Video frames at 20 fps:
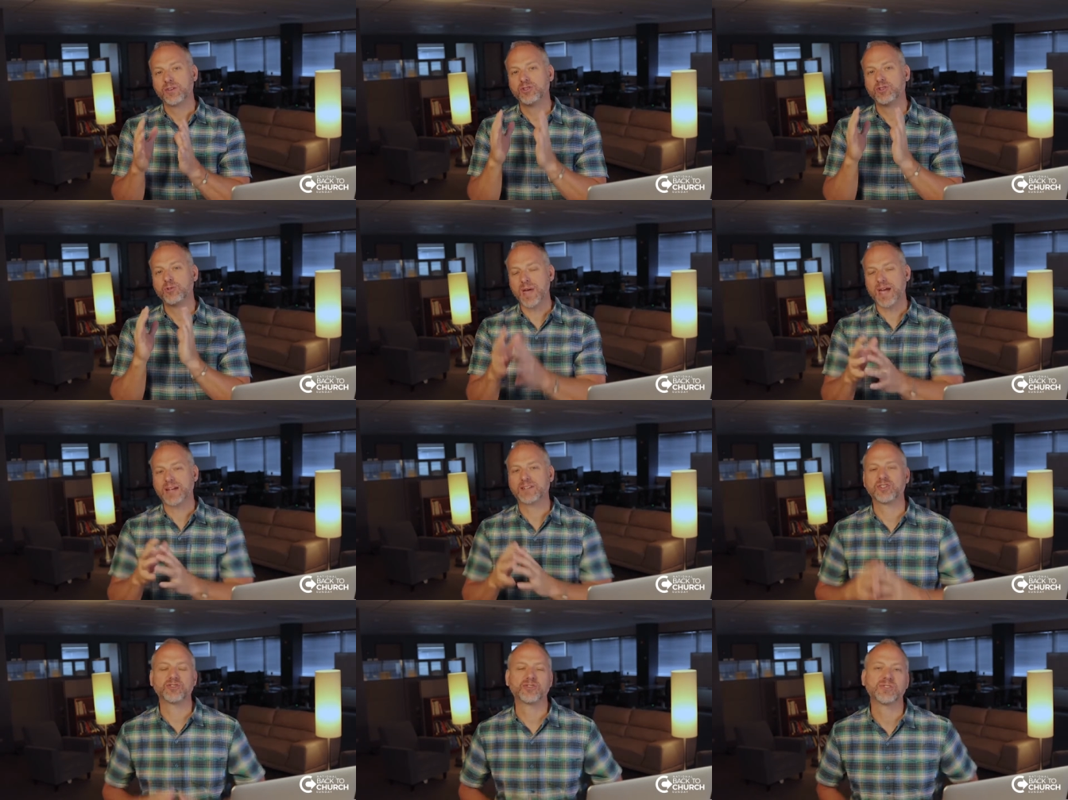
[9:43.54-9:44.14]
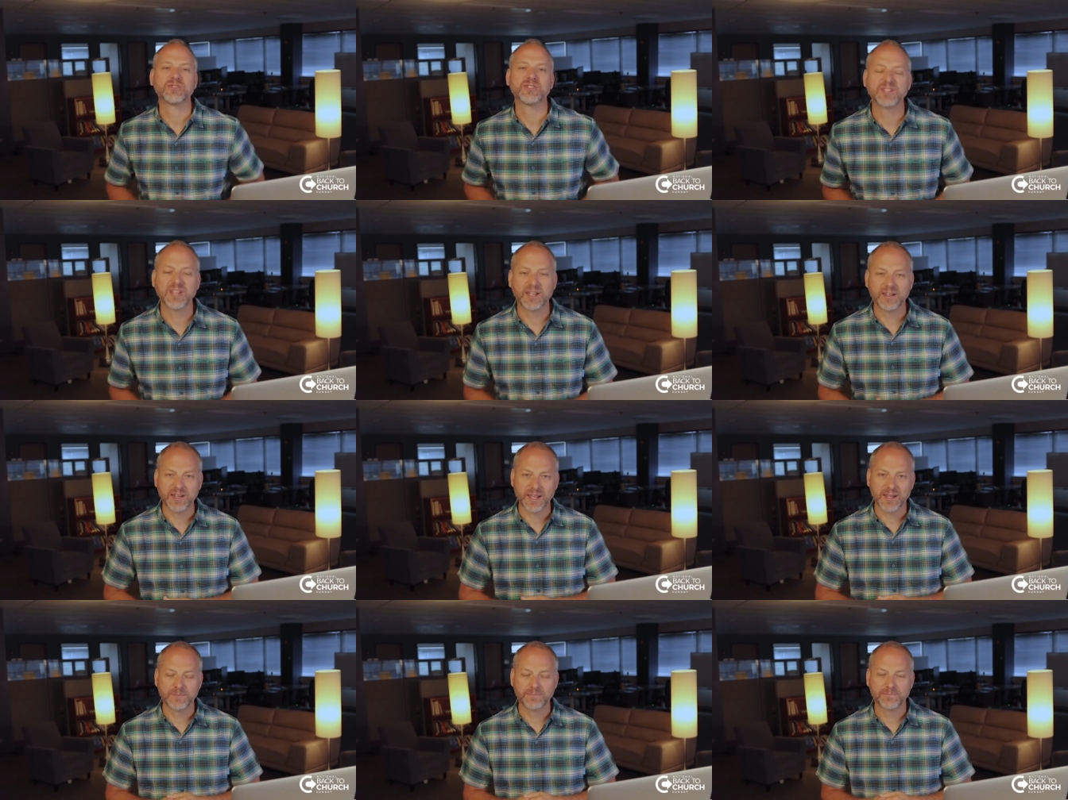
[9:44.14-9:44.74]
to Back to Church
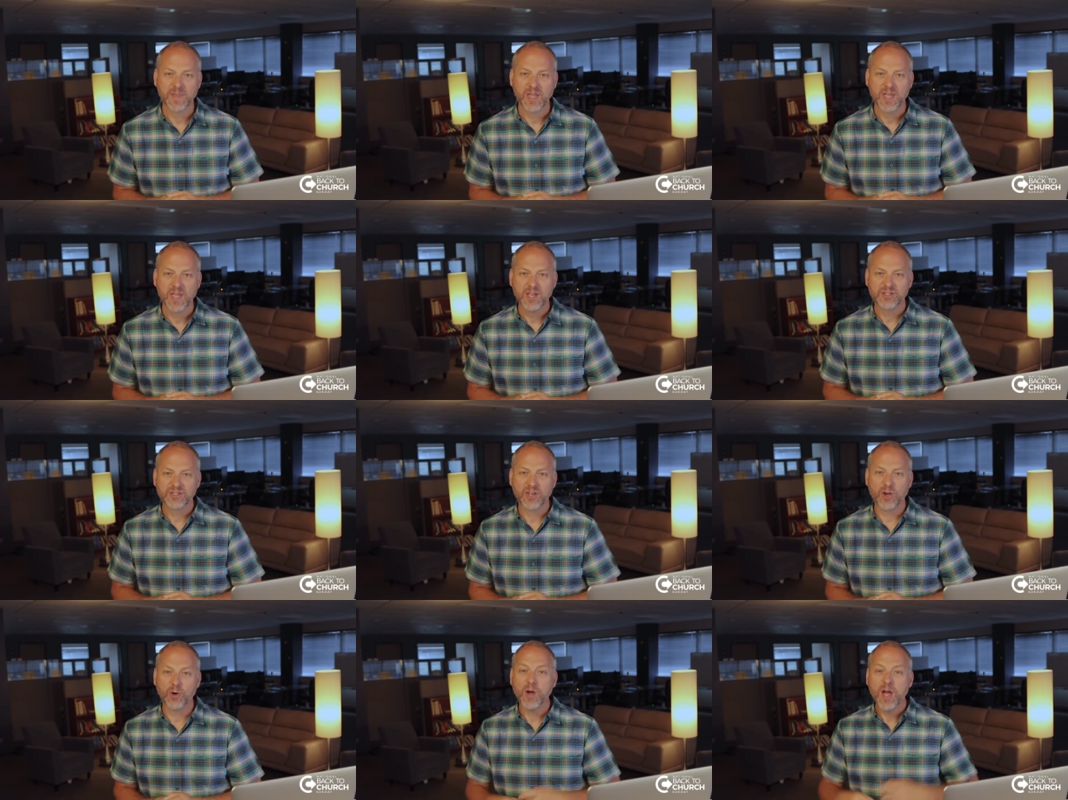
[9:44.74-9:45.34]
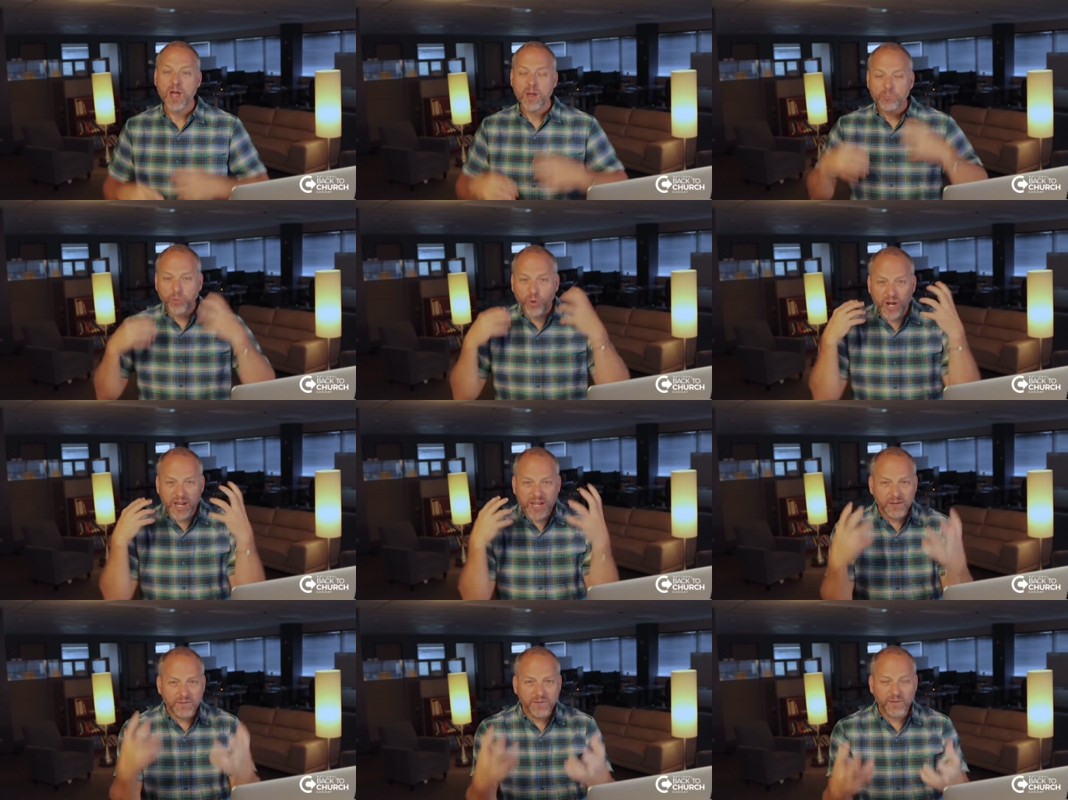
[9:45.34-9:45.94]
Sunday. So
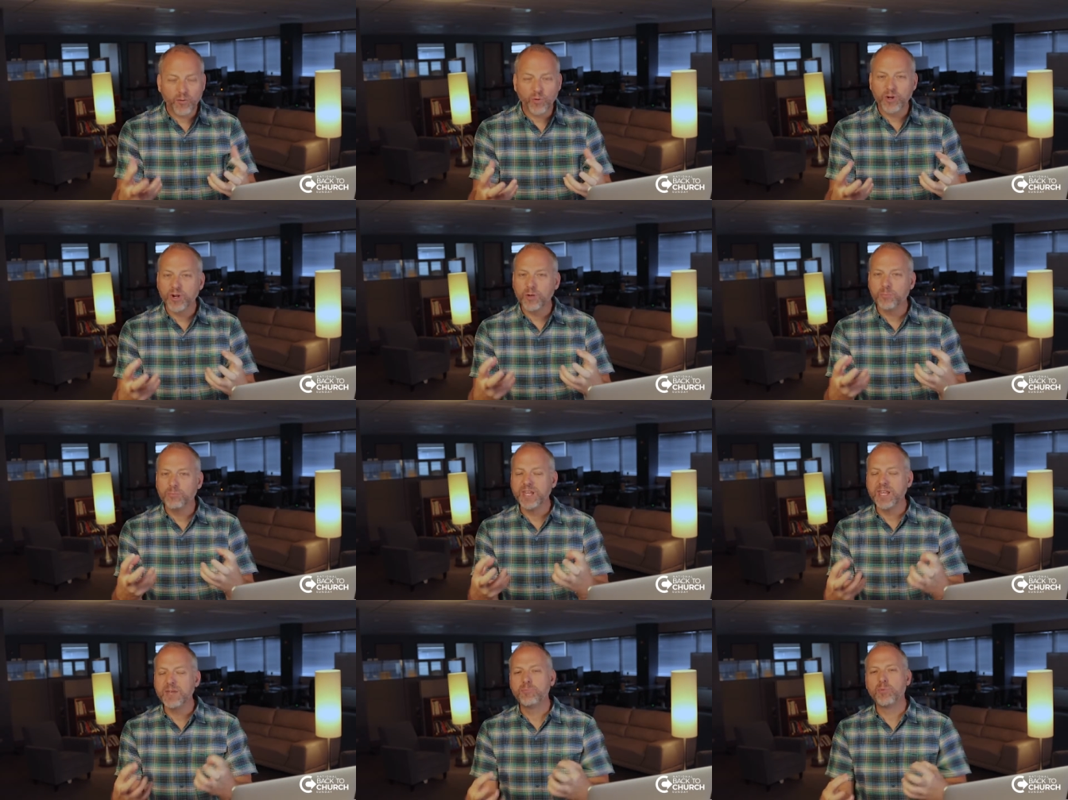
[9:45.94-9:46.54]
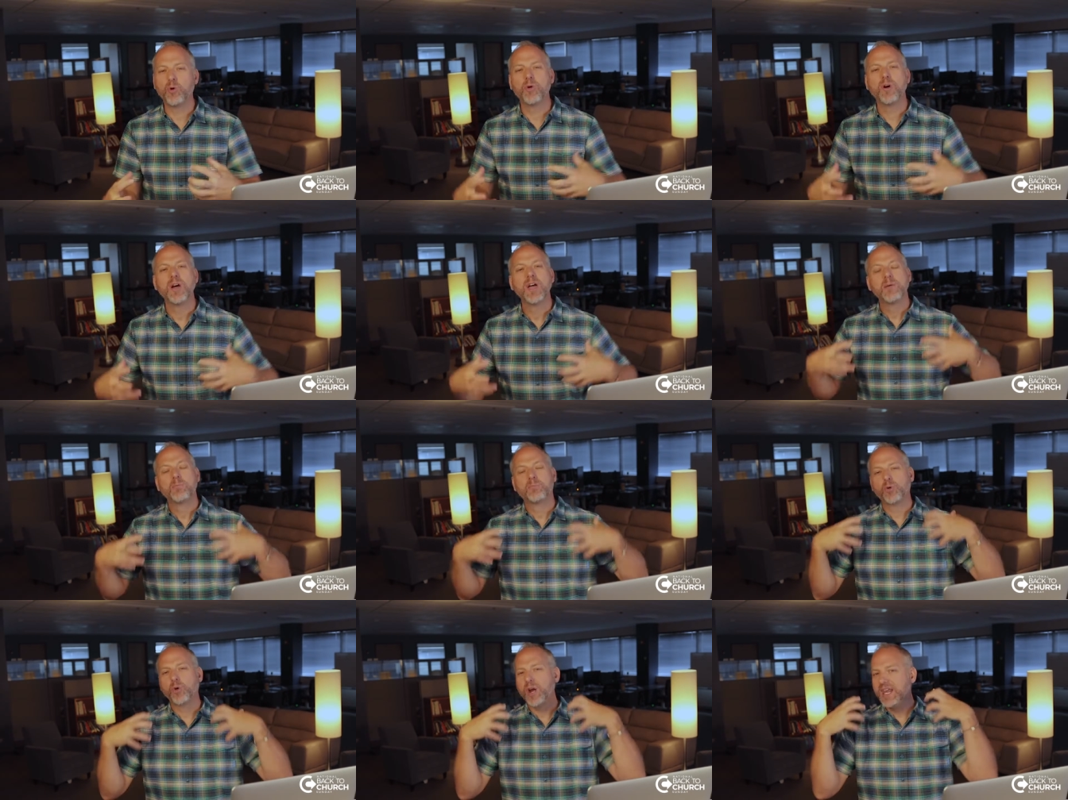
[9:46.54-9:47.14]
praying for your people,
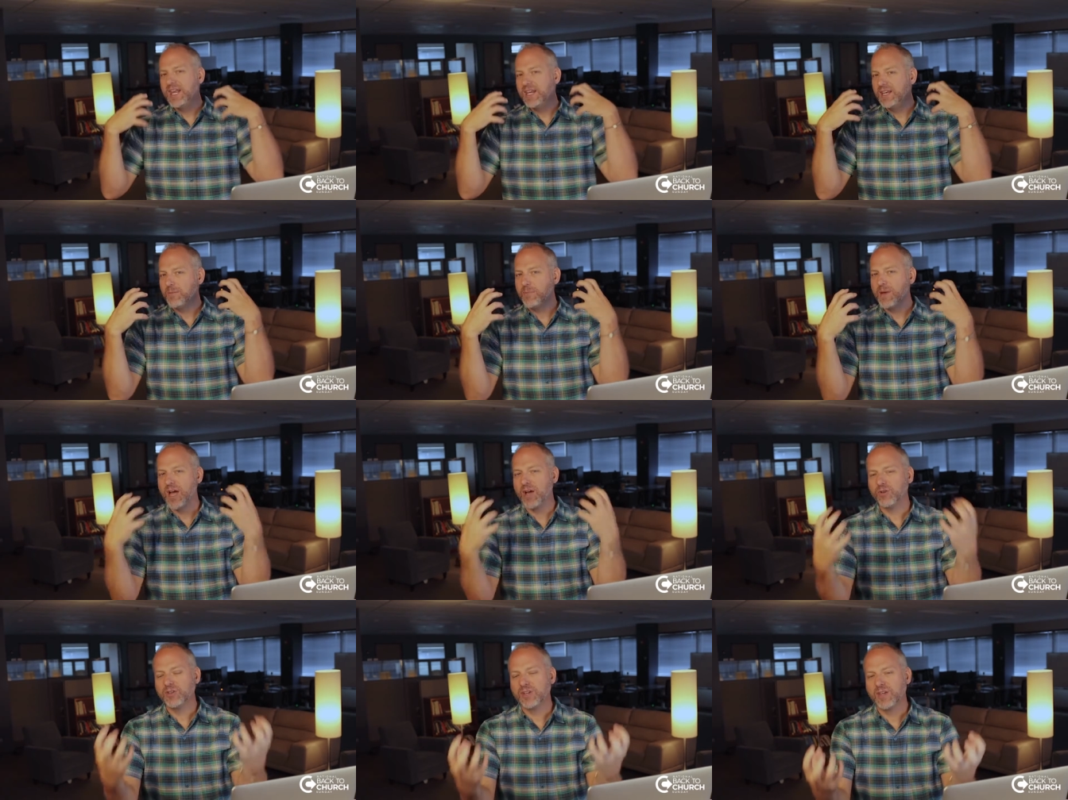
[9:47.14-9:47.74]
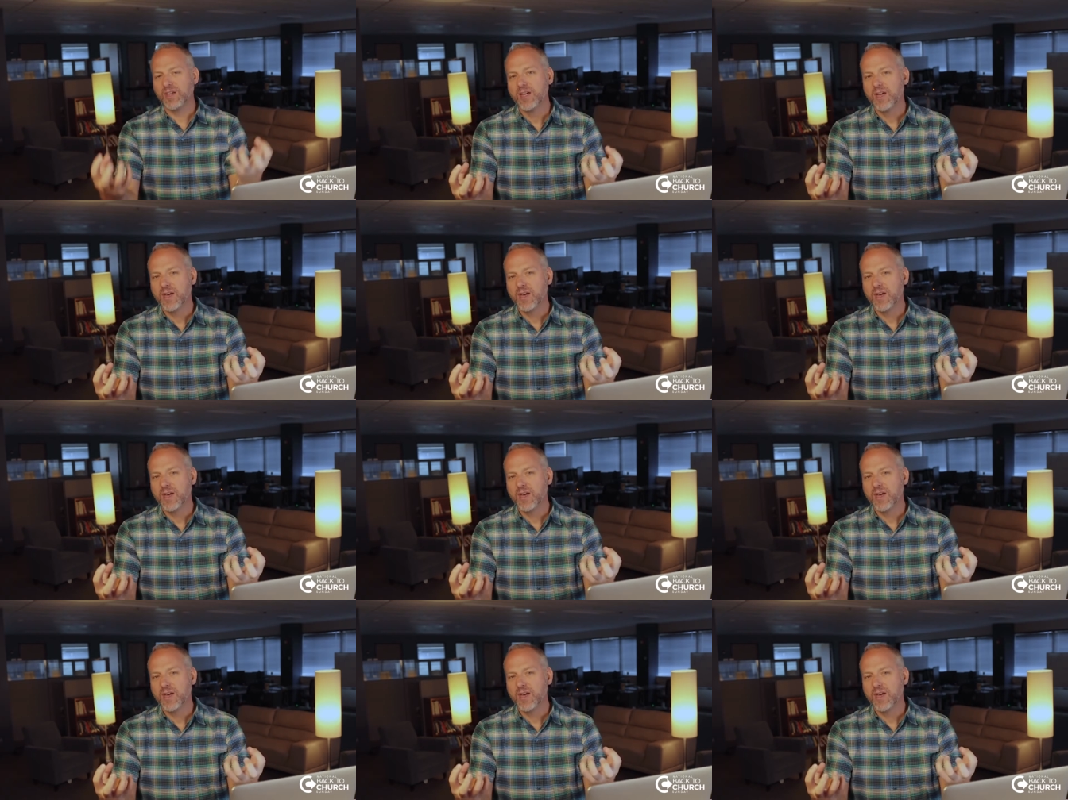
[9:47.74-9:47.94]
praying about